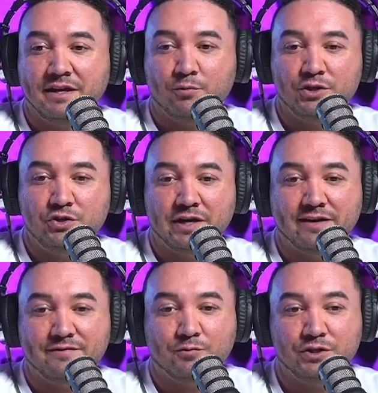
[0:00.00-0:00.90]
when you
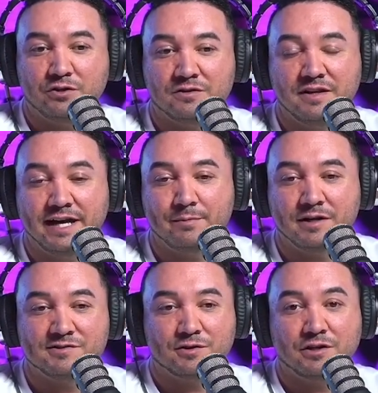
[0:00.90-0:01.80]
have, when you're nine
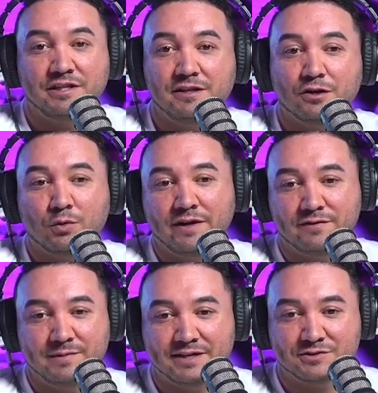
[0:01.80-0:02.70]
months or a year away
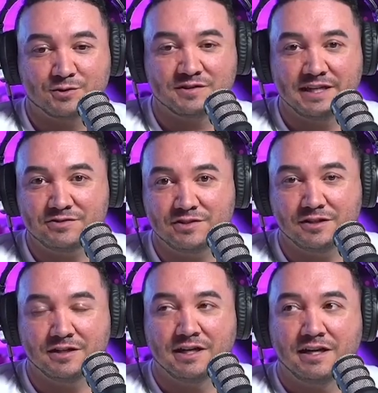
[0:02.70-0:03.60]
from nationals next
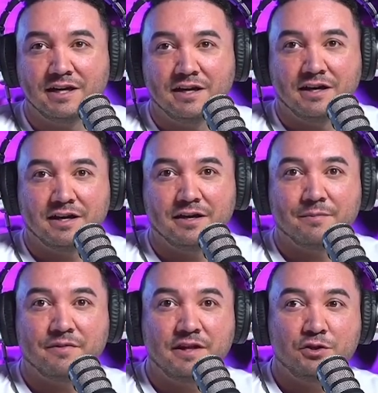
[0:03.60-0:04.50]
year
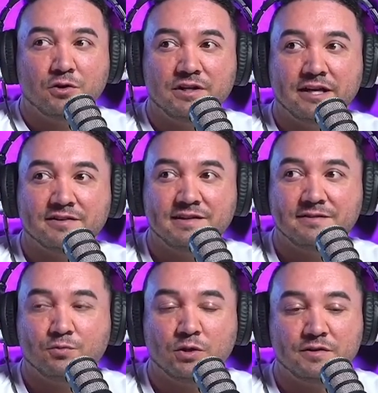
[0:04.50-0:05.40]
um, than you are now? Cause
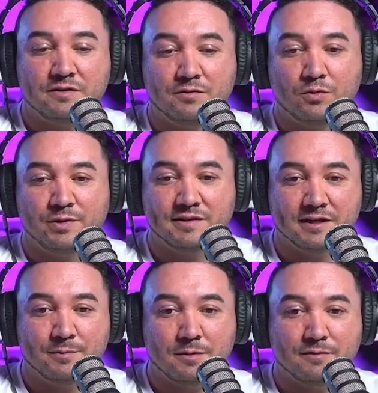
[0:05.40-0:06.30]
that's what, when we
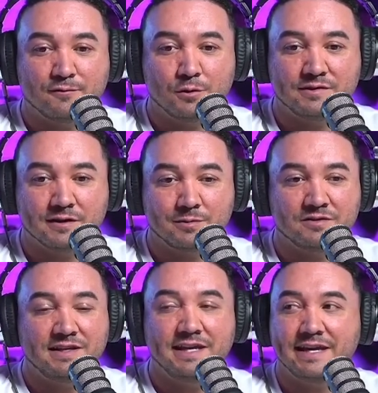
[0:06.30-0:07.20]
talk about before, we talked
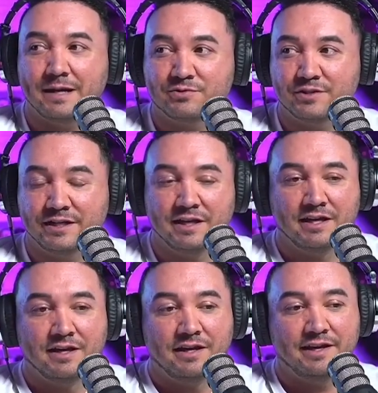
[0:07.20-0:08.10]
about day capturing
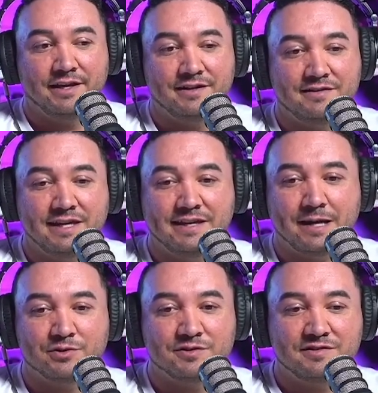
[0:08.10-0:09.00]
and day
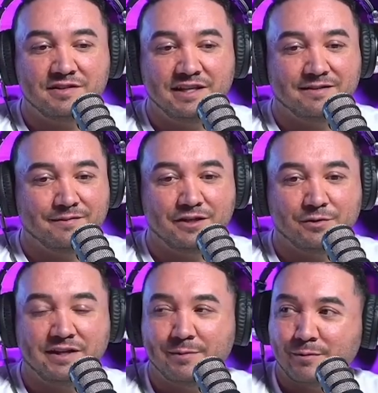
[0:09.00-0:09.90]
capturing is this thing, you know,
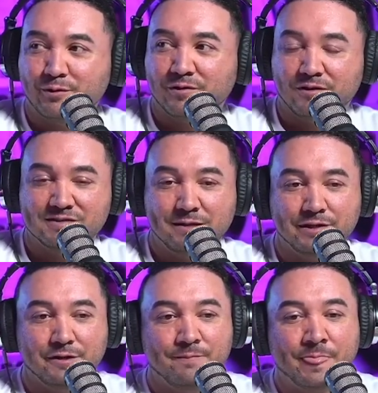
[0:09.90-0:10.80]
we came up with a long time
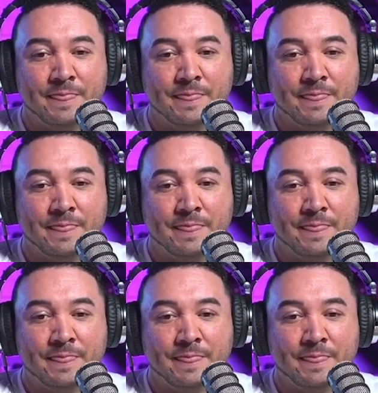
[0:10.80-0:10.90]
ago